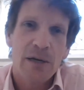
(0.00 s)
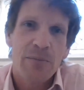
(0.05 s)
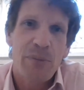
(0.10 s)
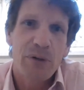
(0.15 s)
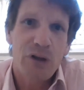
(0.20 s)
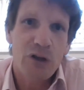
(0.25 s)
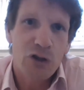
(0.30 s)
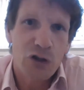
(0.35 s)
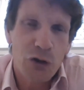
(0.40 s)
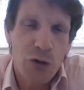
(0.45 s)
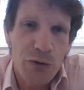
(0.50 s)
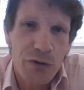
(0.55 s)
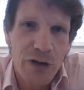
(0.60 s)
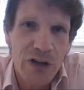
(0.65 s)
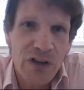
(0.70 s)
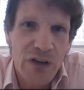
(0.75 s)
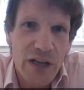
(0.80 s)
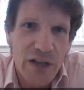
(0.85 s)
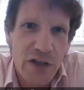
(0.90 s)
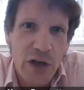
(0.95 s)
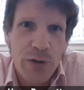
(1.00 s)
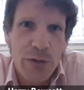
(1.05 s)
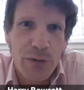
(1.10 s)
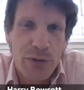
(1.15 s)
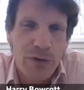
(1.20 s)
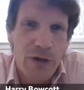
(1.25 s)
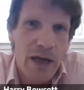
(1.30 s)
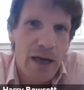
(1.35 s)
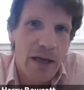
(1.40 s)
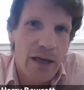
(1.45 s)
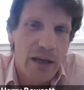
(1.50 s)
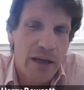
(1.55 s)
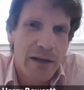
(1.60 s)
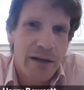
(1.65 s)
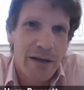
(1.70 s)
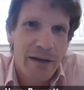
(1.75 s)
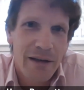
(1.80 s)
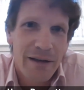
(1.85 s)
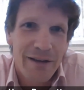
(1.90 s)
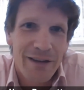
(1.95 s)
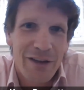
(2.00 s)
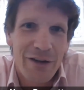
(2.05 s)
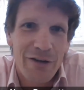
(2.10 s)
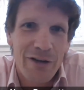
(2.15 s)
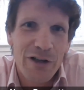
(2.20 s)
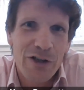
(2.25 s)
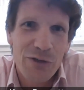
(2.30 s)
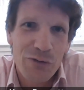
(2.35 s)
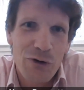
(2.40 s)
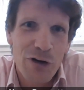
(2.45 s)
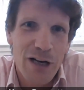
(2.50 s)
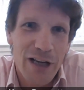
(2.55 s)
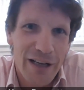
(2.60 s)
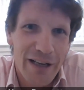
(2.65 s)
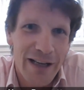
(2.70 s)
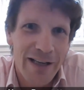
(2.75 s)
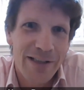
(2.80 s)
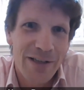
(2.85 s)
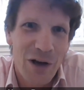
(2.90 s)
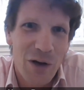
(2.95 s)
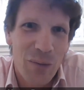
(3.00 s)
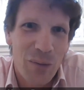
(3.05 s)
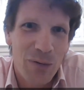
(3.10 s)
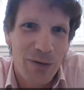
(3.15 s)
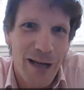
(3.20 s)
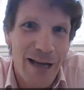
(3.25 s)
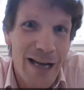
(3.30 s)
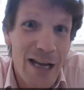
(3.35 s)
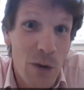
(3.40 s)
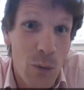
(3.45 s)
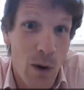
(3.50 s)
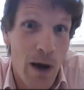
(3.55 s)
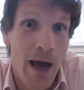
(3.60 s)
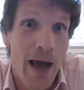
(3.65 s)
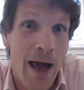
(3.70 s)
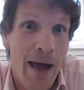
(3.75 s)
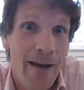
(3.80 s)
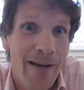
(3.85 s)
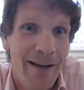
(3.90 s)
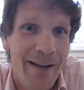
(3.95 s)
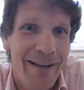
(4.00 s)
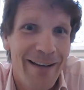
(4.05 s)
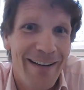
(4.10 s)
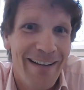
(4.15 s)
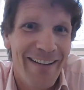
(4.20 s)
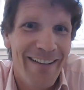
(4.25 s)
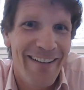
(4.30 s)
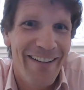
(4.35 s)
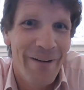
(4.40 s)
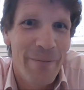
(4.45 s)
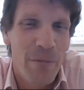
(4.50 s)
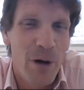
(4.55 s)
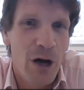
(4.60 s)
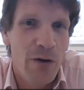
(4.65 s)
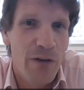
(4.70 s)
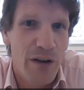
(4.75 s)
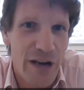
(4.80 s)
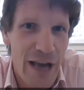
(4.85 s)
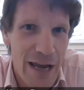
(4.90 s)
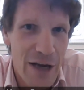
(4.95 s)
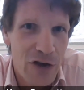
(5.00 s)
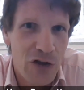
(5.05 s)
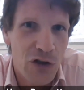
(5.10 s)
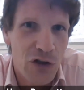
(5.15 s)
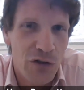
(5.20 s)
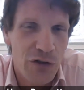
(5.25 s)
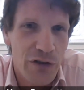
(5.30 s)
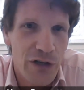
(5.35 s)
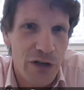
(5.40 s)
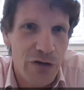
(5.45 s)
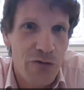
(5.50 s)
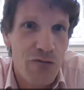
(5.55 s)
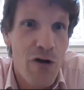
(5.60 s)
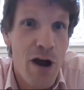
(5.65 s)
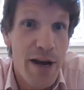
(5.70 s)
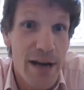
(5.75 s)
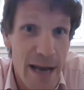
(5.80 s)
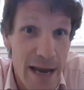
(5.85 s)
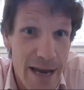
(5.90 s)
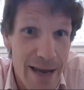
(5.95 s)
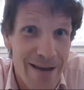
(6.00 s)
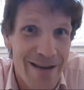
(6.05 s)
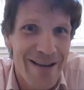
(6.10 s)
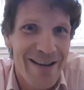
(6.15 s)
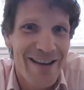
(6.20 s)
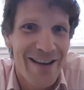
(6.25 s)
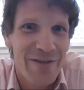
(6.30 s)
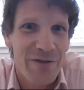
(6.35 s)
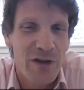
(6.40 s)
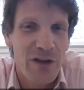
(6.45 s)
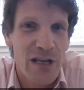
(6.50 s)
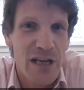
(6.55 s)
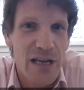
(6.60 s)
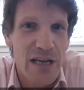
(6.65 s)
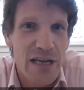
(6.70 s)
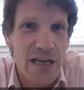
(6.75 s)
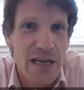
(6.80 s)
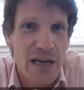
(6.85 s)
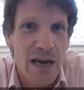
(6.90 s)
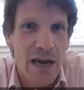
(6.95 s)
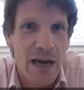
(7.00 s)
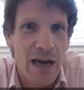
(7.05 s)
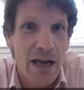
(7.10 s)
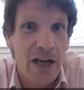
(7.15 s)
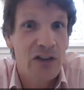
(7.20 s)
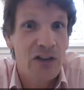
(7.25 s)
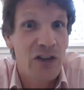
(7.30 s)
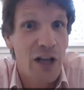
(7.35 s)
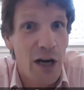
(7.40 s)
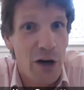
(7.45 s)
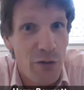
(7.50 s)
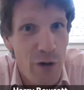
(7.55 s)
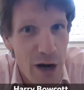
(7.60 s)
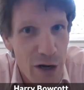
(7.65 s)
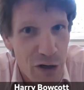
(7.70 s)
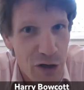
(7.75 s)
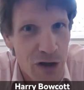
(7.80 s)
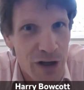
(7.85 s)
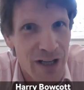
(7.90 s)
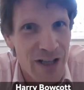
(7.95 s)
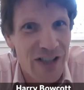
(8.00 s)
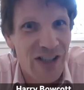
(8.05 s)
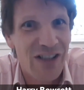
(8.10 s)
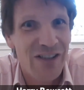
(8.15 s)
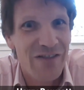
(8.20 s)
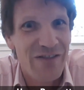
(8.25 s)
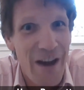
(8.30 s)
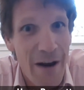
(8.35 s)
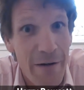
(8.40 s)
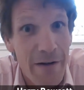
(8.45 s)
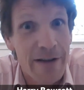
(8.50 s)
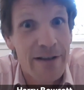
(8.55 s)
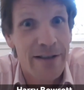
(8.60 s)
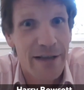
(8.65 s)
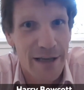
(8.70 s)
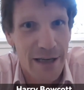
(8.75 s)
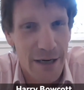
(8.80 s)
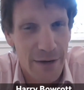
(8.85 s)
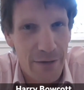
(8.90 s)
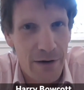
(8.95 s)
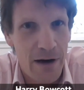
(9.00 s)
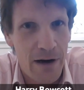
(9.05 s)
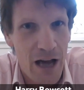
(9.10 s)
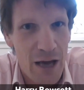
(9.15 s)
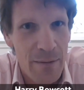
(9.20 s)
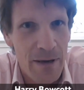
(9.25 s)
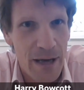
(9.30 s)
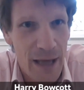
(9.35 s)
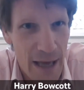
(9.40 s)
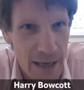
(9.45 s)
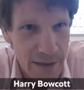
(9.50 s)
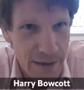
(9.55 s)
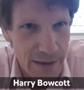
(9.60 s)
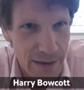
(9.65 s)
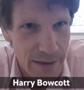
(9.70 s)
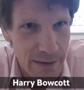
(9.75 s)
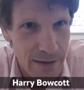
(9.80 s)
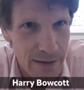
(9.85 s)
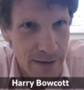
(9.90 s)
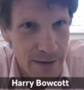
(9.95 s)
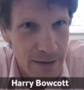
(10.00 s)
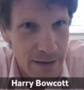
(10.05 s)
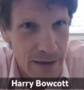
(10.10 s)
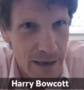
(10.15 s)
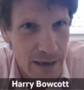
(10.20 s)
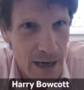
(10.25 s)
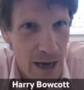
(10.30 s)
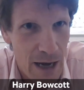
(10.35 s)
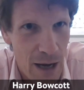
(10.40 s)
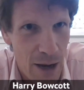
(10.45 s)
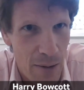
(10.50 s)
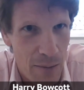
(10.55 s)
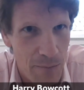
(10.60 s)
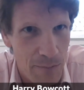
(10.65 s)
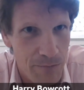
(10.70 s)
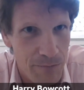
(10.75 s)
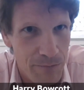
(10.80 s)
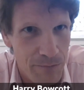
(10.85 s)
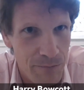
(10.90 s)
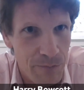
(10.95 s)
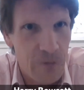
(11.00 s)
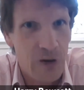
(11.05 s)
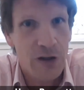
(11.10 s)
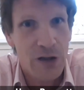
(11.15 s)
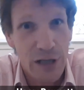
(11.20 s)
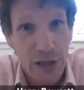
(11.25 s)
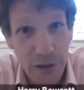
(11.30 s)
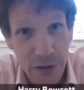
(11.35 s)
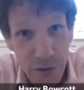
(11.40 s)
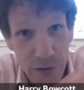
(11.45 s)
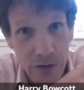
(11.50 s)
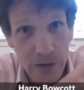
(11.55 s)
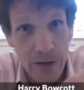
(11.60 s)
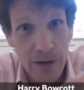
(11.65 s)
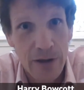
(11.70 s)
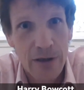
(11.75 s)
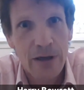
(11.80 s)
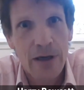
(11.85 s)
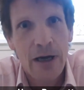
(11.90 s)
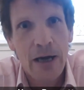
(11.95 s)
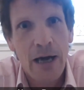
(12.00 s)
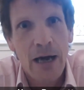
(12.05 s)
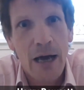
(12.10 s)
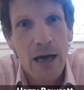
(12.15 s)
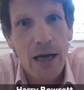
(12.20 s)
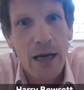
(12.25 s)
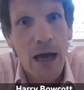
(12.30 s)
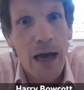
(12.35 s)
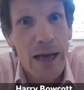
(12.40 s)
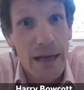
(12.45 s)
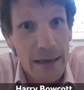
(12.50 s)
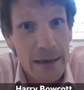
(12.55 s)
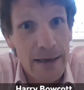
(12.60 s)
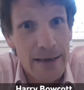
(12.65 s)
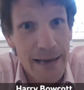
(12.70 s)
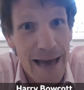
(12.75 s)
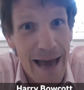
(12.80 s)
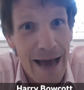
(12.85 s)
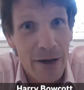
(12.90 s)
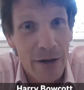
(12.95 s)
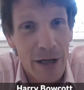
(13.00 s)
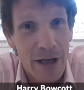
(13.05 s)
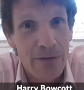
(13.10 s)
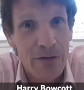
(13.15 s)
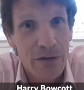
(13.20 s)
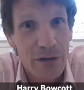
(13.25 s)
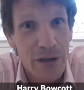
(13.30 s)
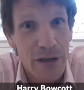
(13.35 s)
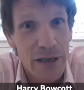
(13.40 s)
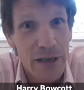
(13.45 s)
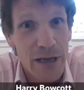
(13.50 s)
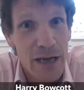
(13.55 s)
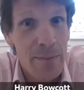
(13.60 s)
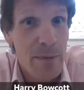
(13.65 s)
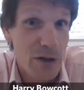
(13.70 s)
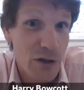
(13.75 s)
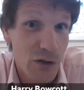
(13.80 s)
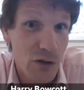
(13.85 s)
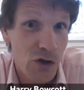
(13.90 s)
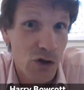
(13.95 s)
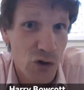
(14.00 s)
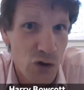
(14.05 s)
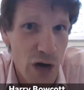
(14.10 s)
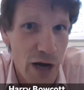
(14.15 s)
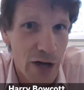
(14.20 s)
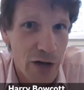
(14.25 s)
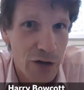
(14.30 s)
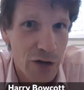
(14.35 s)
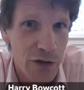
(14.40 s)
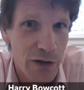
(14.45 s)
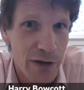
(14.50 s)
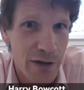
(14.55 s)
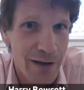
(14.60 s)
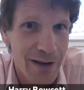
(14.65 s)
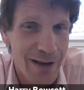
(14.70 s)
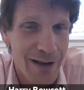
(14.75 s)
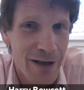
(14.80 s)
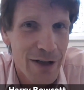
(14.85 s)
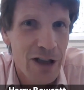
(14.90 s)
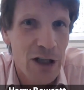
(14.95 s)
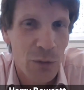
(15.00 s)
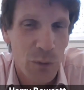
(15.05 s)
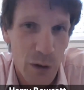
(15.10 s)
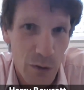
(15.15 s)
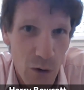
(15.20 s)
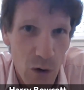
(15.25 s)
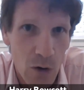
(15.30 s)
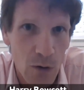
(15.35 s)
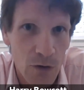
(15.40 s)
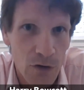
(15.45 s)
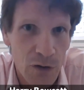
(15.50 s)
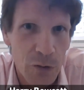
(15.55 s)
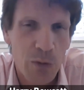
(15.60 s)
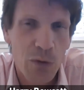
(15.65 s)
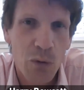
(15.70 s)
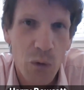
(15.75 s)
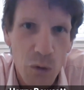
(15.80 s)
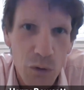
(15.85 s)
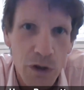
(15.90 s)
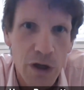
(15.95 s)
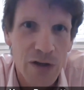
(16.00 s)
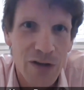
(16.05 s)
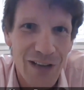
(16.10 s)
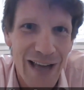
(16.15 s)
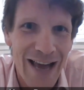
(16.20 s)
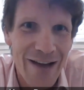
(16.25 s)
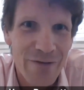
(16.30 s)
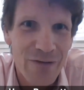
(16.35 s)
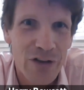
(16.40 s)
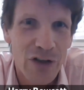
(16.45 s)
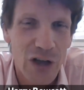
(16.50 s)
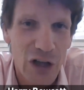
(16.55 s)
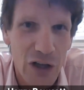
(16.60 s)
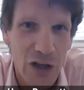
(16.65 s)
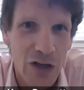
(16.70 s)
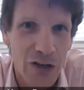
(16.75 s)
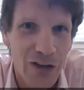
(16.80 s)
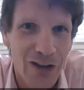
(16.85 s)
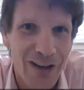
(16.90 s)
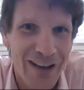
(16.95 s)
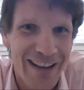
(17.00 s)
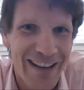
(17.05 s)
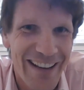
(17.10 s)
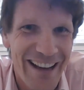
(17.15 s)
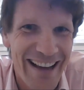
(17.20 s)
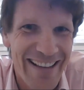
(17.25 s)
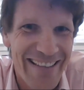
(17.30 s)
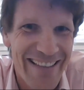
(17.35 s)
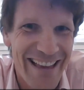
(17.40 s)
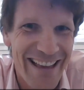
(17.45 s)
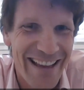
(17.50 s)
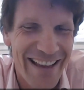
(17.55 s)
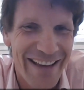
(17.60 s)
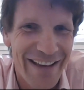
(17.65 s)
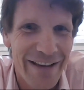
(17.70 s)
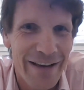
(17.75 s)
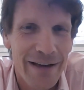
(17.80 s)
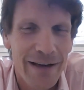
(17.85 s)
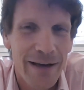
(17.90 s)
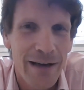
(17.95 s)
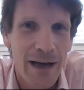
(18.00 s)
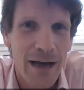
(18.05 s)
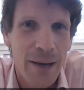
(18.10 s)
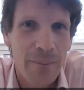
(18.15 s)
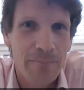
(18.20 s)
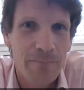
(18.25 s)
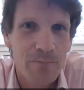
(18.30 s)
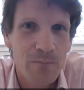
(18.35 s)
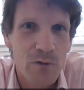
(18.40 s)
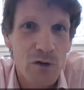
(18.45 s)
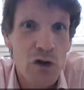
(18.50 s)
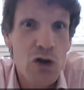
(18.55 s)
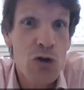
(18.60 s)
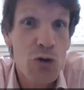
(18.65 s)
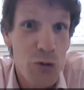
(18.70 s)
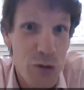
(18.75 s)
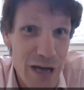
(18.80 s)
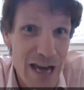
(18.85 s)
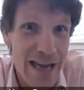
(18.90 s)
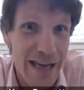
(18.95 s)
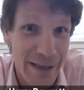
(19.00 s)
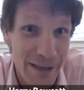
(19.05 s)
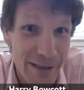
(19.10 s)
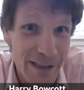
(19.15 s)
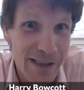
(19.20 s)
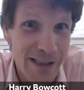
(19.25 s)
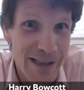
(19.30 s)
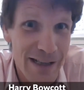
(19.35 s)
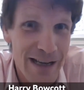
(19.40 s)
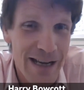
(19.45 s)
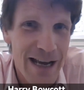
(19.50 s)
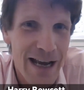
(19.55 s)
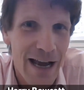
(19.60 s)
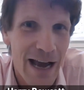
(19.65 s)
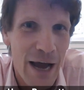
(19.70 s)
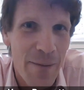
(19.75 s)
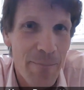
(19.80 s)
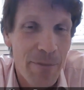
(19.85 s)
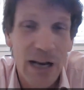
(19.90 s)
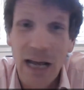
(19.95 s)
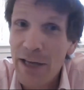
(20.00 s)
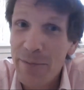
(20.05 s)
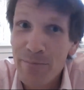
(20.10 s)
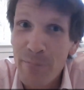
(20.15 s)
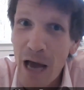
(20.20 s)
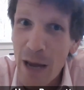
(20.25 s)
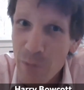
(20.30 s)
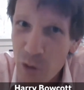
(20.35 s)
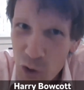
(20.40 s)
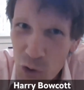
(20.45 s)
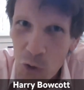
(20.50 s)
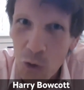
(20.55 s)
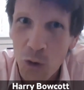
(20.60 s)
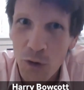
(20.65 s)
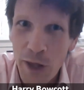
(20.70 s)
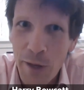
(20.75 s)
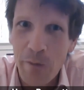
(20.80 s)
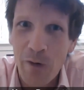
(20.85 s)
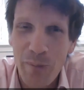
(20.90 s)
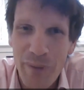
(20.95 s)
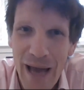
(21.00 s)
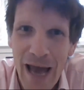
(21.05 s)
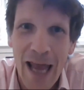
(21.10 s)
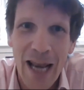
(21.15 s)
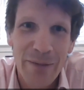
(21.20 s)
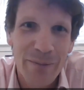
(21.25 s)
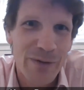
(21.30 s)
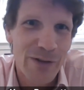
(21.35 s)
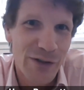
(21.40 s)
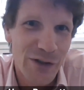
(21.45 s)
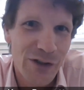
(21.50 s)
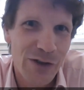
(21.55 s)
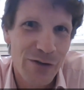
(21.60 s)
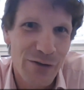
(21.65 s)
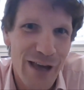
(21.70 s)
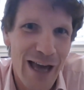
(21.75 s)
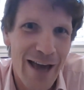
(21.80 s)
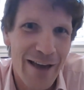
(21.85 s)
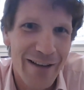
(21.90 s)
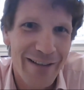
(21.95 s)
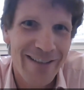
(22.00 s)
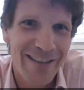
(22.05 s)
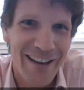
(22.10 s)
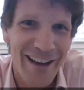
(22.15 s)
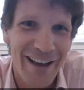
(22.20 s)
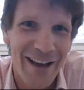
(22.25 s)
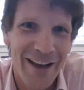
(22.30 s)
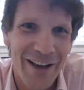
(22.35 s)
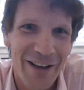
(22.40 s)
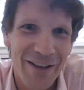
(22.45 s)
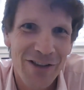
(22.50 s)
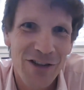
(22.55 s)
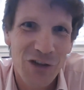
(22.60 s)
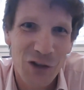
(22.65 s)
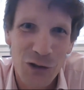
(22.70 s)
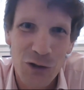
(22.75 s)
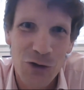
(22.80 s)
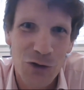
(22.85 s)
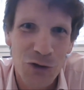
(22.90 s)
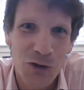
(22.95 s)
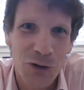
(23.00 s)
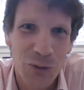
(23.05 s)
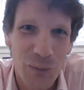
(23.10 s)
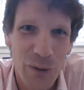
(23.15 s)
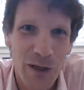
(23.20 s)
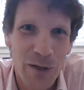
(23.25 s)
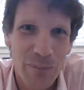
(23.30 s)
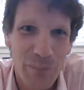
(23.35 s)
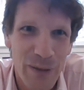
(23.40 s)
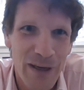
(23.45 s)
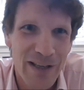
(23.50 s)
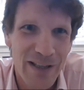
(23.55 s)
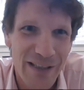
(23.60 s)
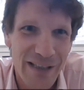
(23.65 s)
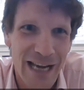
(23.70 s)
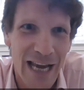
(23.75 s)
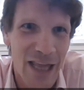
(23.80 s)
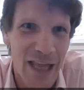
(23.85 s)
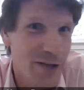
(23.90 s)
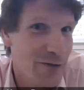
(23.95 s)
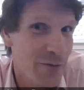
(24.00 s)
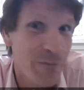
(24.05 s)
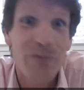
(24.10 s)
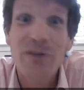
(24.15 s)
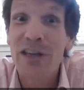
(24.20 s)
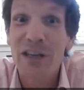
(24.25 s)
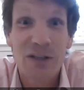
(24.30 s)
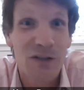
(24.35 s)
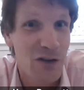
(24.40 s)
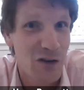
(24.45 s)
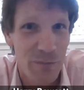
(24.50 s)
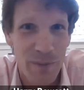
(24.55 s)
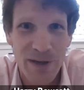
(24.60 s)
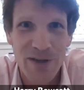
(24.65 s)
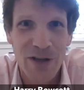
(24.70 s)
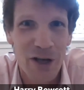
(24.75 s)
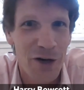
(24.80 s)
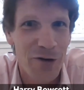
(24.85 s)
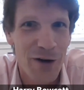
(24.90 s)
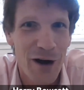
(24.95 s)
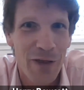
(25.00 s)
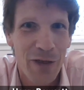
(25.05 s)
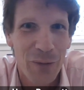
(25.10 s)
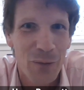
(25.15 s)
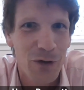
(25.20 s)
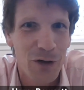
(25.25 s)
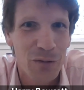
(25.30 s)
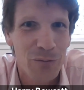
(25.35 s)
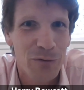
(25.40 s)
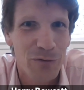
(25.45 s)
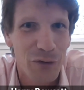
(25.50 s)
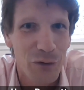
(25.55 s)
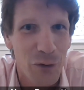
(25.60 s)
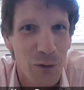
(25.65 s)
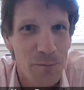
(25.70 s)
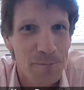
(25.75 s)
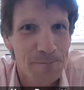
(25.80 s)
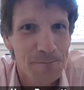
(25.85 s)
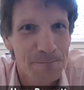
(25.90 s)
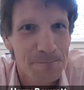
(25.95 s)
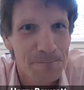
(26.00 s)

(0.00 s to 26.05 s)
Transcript: But the truth is, I don't think there is really an example anywhere of a nation that is ready for the acceleration and severity of climate hazard that is likely now, given the emissions trajectory that we're on. So we're all going to have to learn, I think, new things. But I'm sure there will be elements of that solution that we can piece together from things that have been done around the world before.